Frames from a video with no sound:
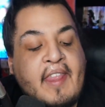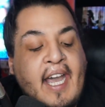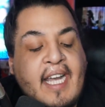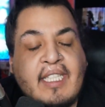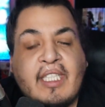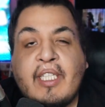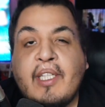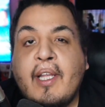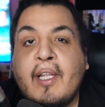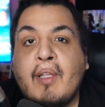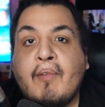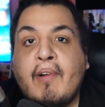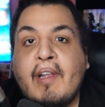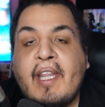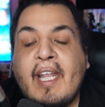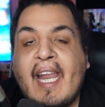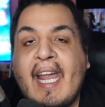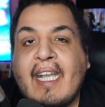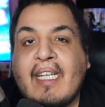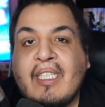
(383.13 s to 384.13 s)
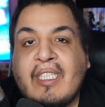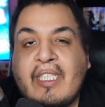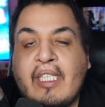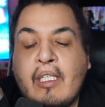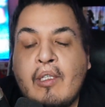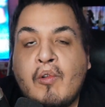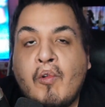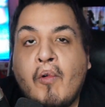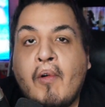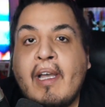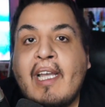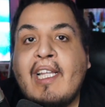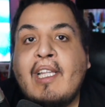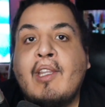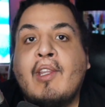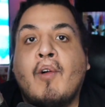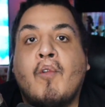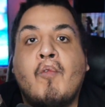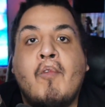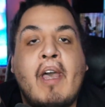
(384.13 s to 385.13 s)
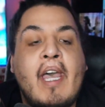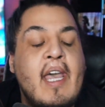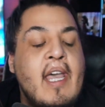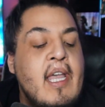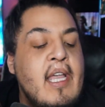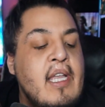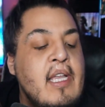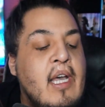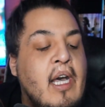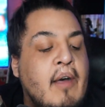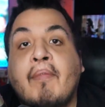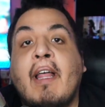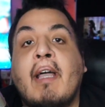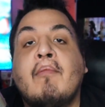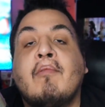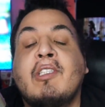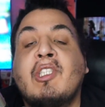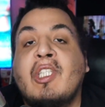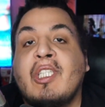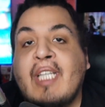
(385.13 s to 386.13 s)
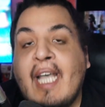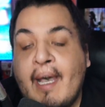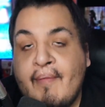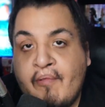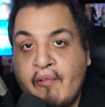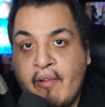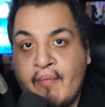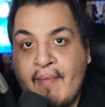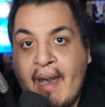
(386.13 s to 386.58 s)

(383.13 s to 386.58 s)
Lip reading: that's another one that I could see going the way of like what just happened